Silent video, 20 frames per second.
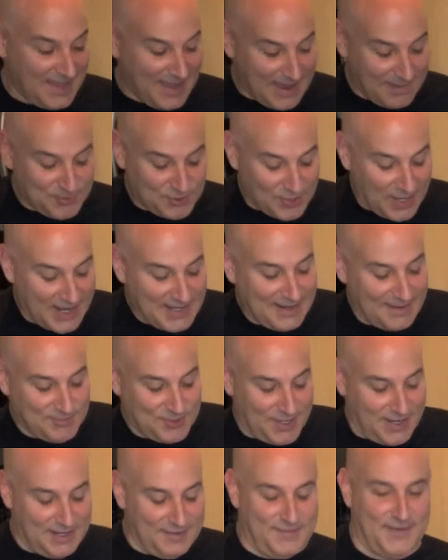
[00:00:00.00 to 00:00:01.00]
I'm trying
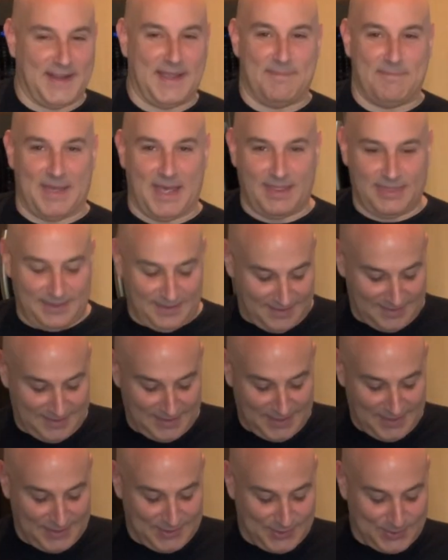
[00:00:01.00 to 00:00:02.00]
to forget math
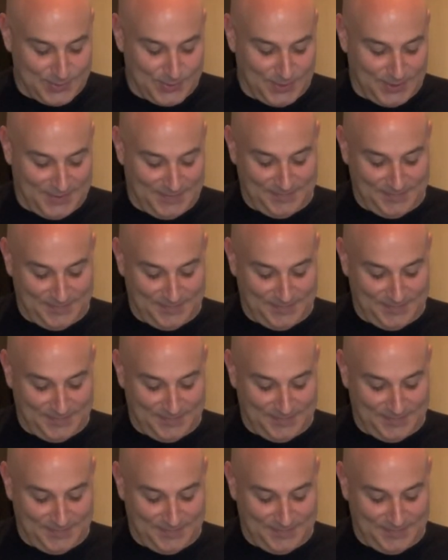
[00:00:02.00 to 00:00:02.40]
in school.